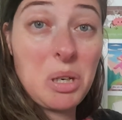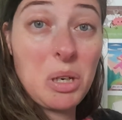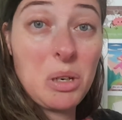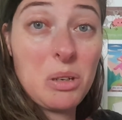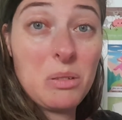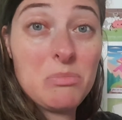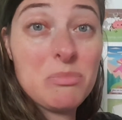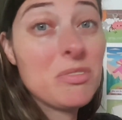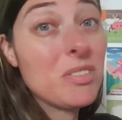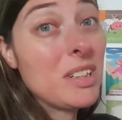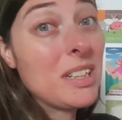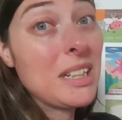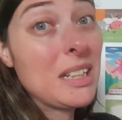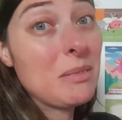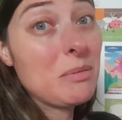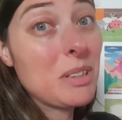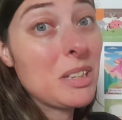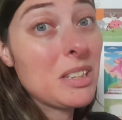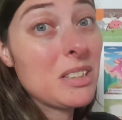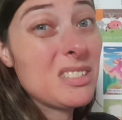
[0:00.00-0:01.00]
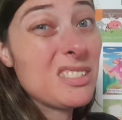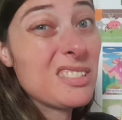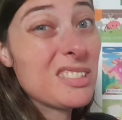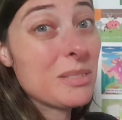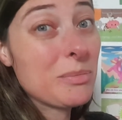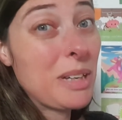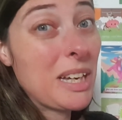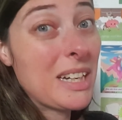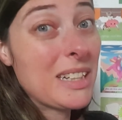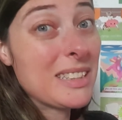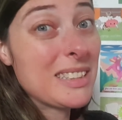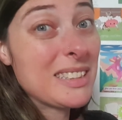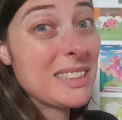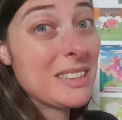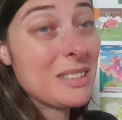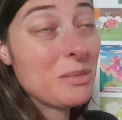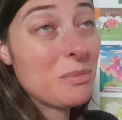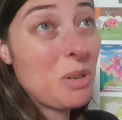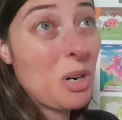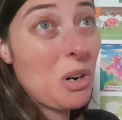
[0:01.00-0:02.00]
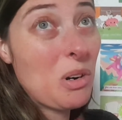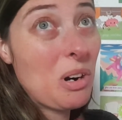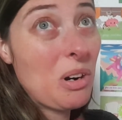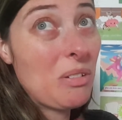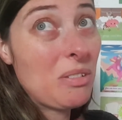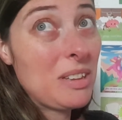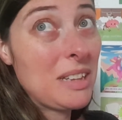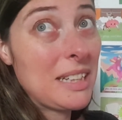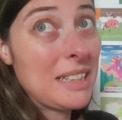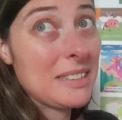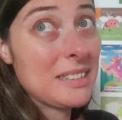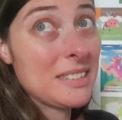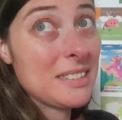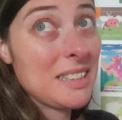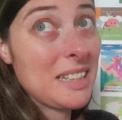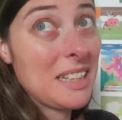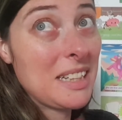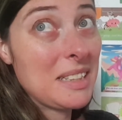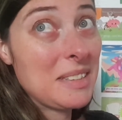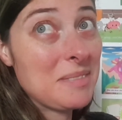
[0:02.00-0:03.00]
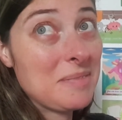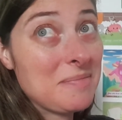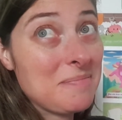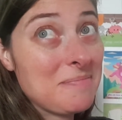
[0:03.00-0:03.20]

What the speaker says: hopefully I'm going to do some editing tomorrow. Let's see.